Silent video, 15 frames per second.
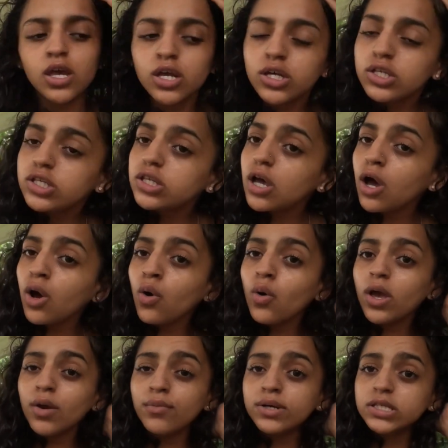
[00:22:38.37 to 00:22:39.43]
So
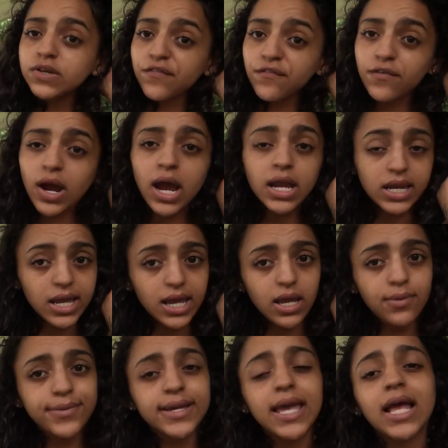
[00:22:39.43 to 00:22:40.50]
it was a
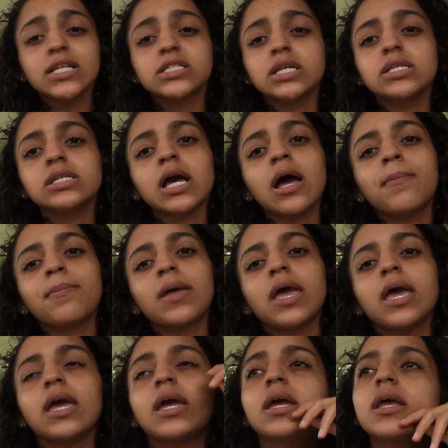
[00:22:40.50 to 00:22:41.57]
Friday. We had just got
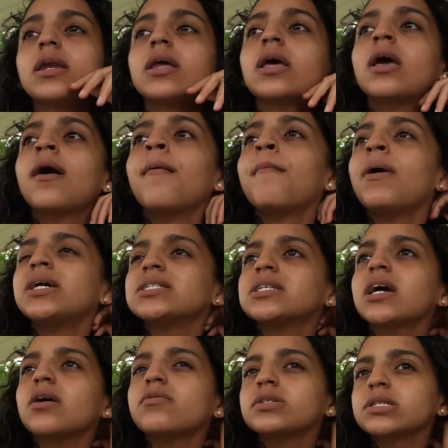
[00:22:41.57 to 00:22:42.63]
paid. My
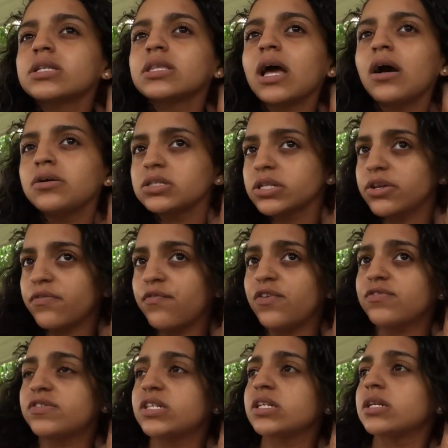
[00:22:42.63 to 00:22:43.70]
check was
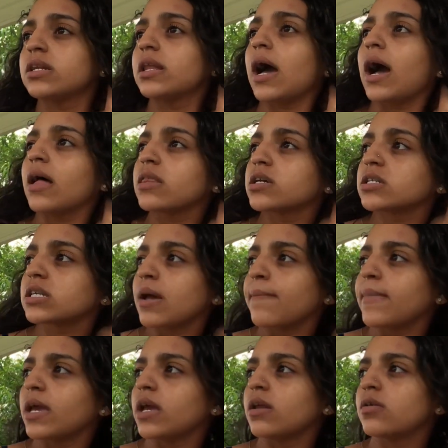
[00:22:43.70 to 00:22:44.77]
$1,015. I
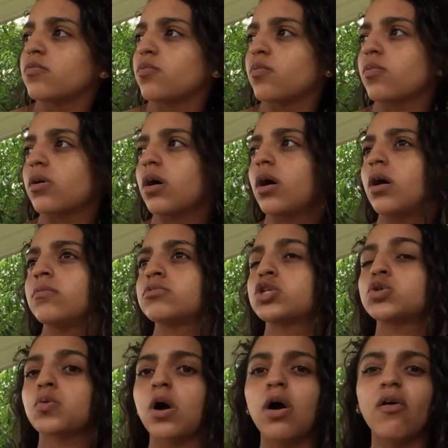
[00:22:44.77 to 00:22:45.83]
made
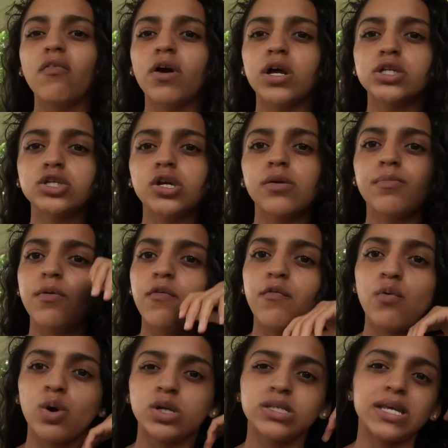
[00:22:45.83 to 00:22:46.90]
$1,200
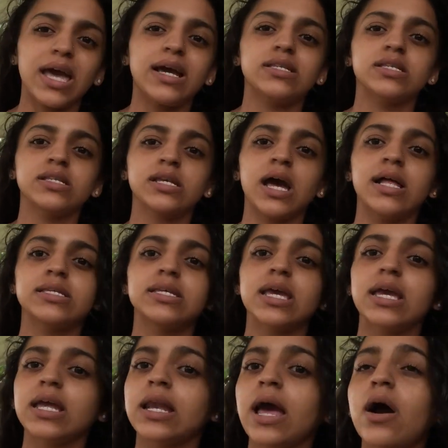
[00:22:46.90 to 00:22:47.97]
before taxes got
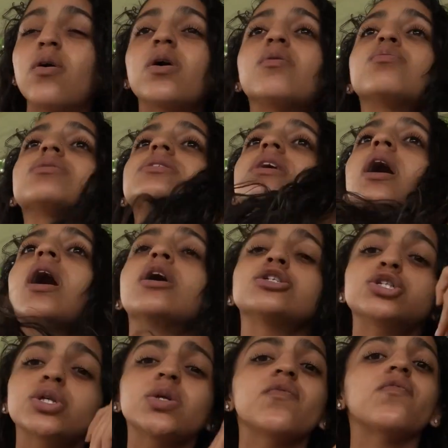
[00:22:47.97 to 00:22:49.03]
taken out. It was a
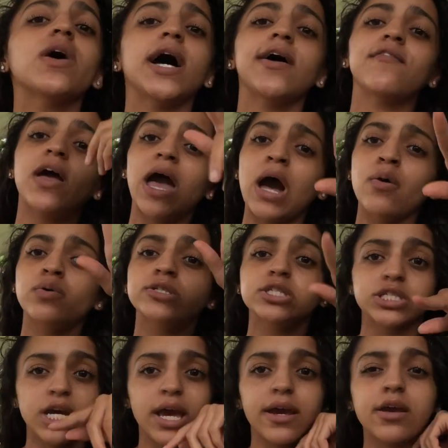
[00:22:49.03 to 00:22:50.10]
105-hour
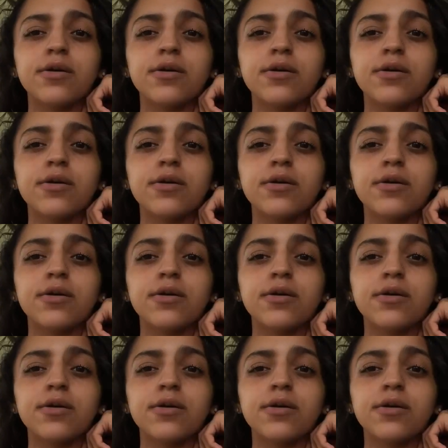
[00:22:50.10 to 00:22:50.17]
check.